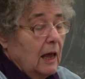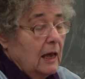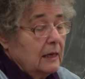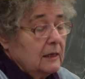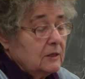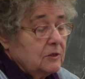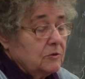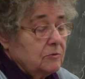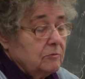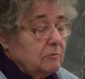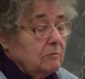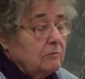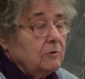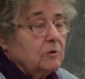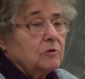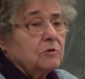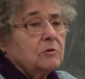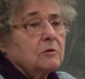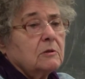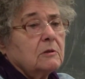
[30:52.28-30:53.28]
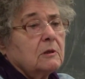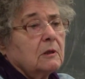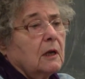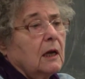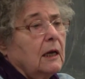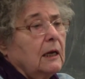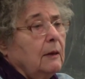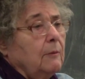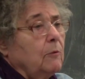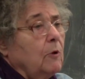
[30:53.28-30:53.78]
As there's a
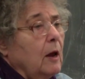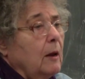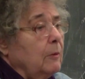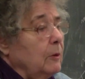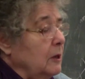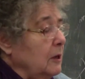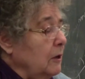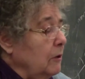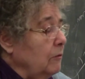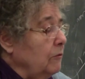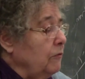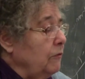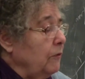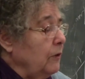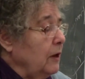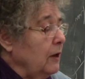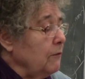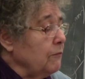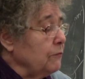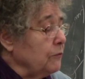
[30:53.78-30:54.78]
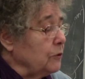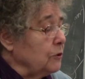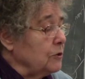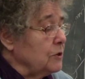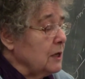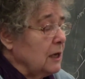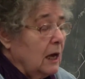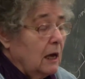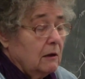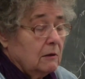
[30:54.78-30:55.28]
guy named Robert
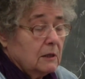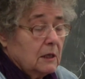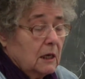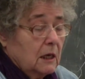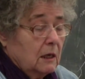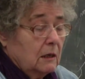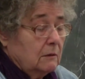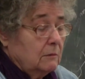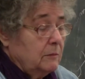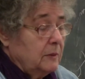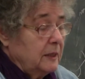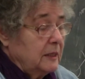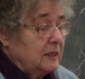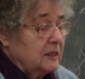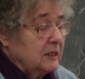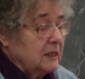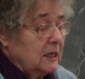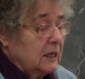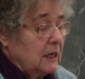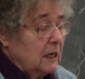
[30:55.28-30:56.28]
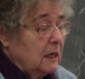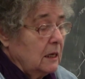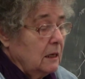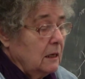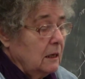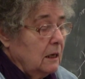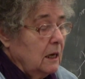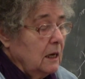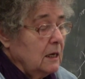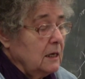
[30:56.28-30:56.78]
Gifford out in
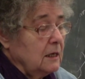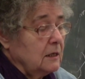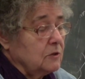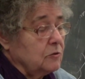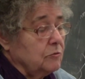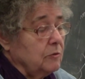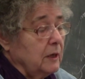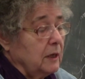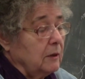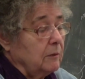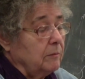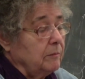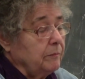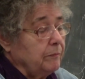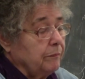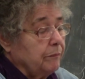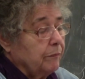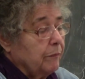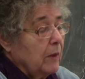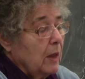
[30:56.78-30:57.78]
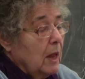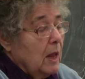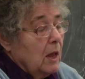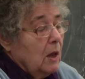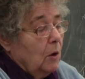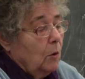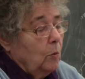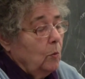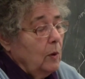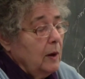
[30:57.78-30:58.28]
BC, and he has written,
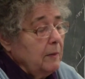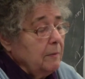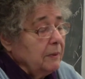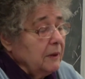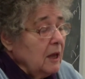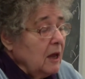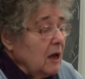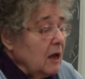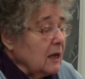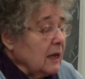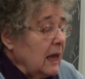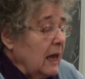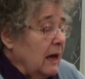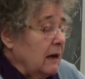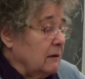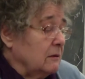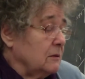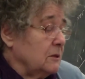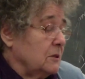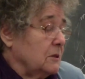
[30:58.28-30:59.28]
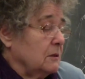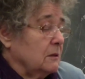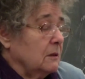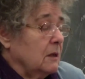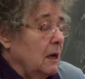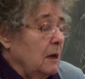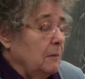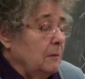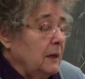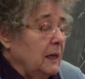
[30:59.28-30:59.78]
we block out
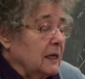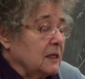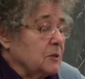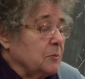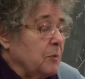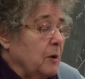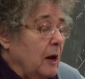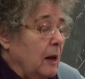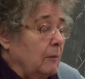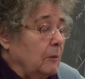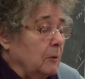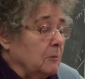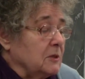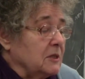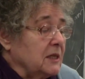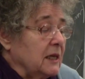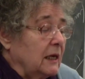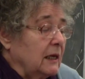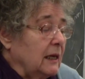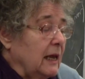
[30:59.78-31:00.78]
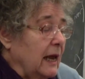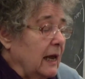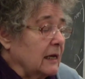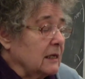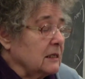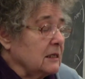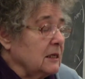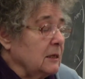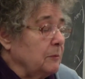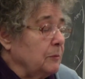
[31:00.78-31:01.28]
complex problems that
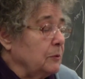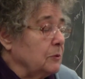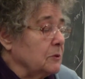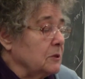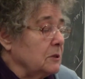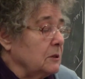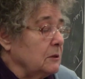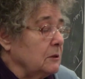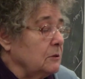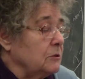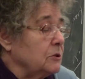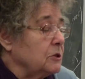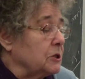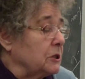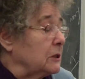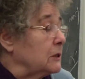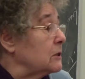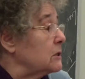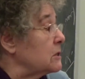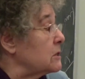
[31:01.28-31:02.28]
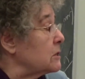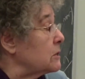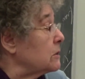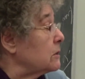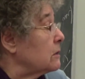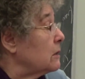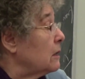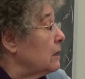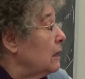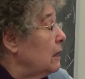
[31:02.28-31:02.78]
lack simple solutions.